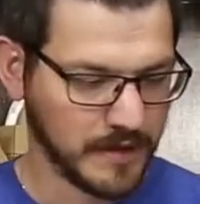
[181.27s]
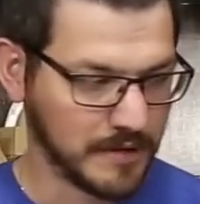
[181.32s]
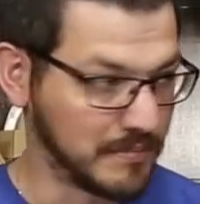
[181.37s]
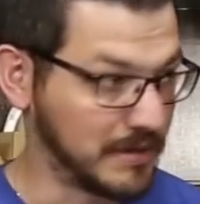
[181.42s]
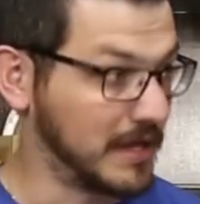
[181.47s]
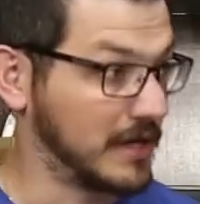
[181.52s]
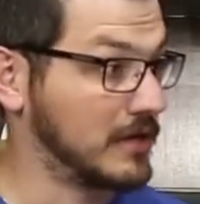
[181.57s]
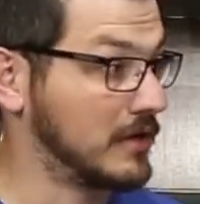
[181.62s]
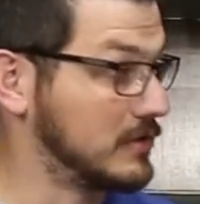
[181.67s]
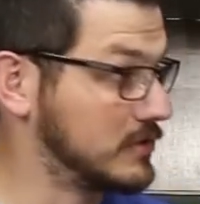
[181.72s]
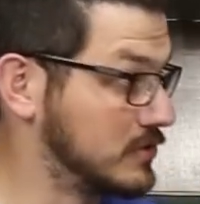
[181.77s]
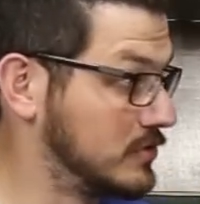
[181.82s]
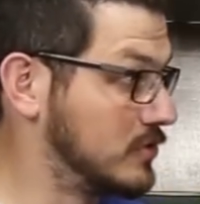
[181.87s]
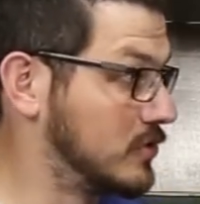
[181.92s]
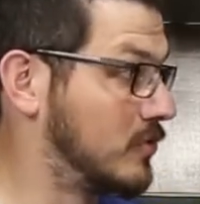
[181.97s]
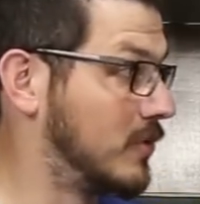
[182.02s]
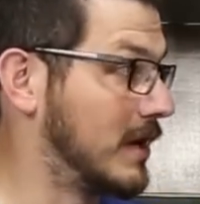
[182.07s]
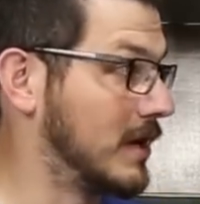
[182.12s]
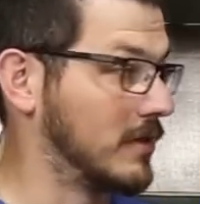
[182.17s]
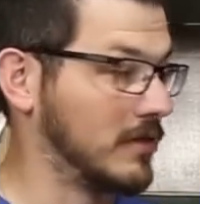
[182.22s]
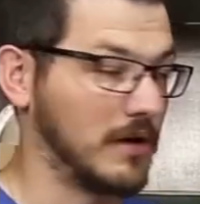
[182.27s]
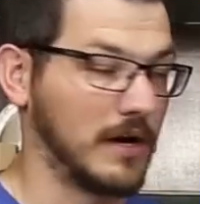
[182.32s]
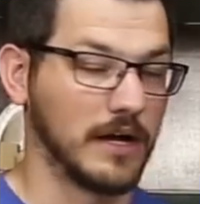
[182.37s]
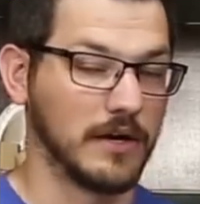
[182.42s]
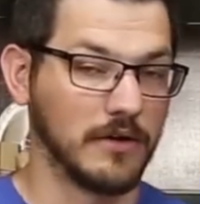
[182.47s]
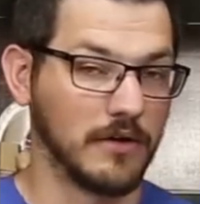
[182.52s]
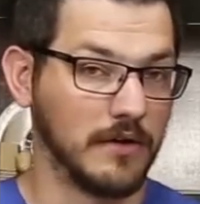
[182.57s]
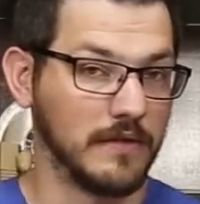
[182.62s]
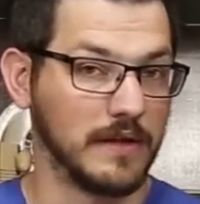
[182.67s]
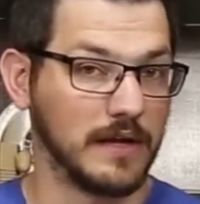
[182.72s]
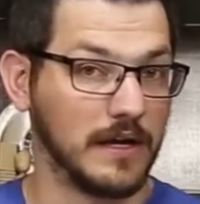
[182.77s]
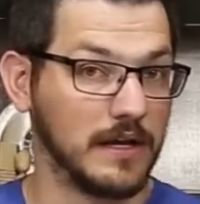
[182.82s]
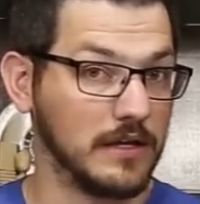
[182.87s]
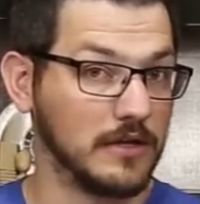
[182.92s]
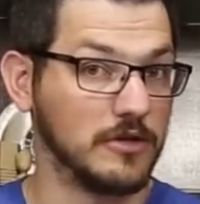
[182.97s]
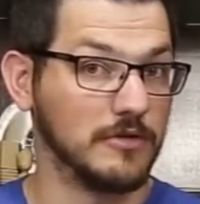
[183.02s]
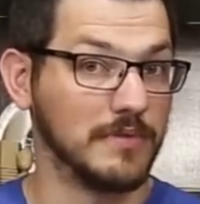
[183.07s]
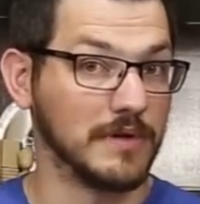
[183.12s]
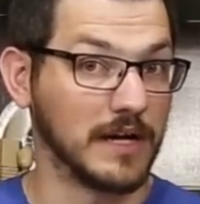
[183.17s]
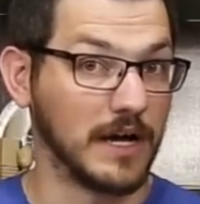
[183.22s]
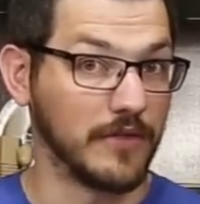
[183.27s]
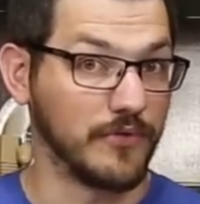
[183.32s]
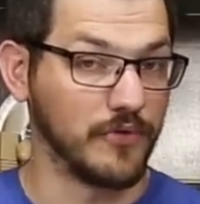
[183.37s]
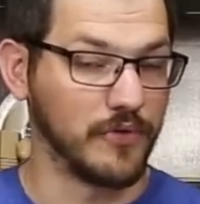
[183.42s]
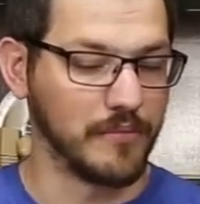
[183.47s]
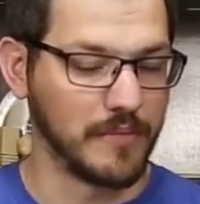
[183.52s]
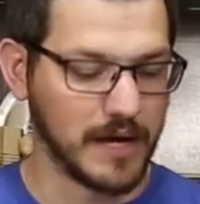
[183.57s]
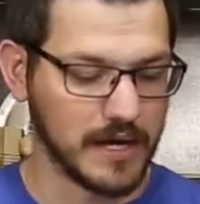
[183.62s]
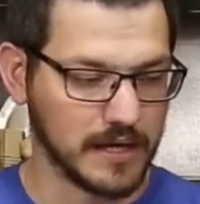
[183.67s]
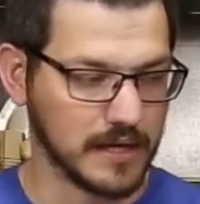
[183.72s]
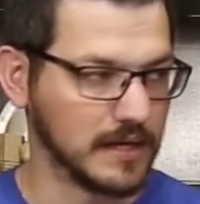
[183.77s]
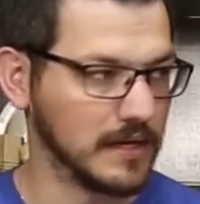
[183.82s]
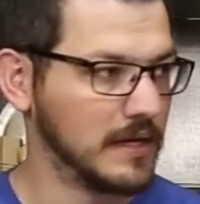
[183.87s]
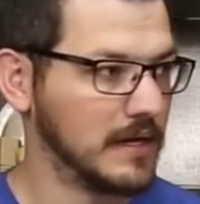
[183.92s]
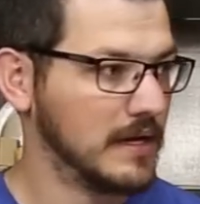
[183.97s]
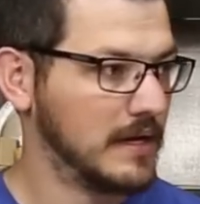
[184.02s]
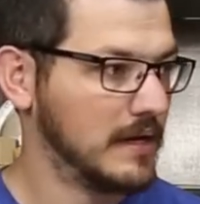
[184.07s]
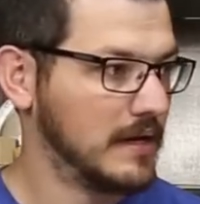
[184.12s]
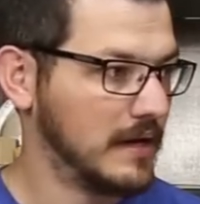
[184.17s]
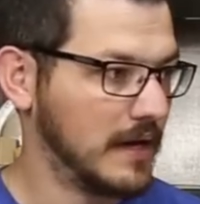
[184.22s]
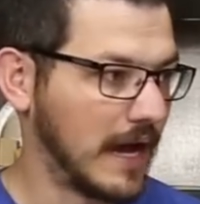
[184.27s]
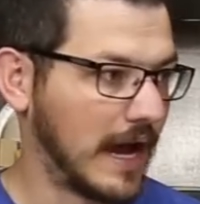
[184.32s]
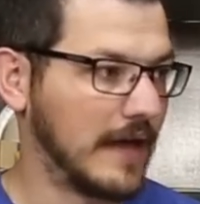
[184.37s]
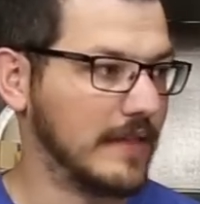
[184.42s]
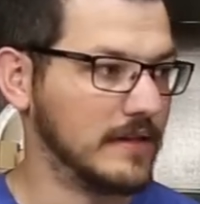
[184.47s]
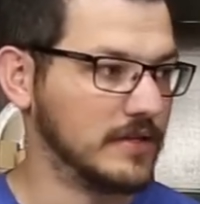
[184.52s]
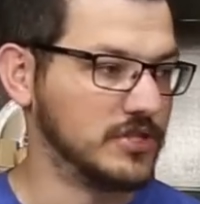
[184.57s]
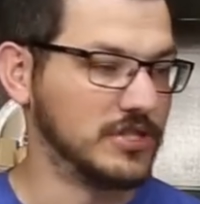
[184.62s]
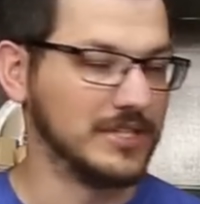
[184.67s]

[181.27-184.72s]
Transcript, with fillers: But I can also do quite a lot on the Anycubic i3 Mega and the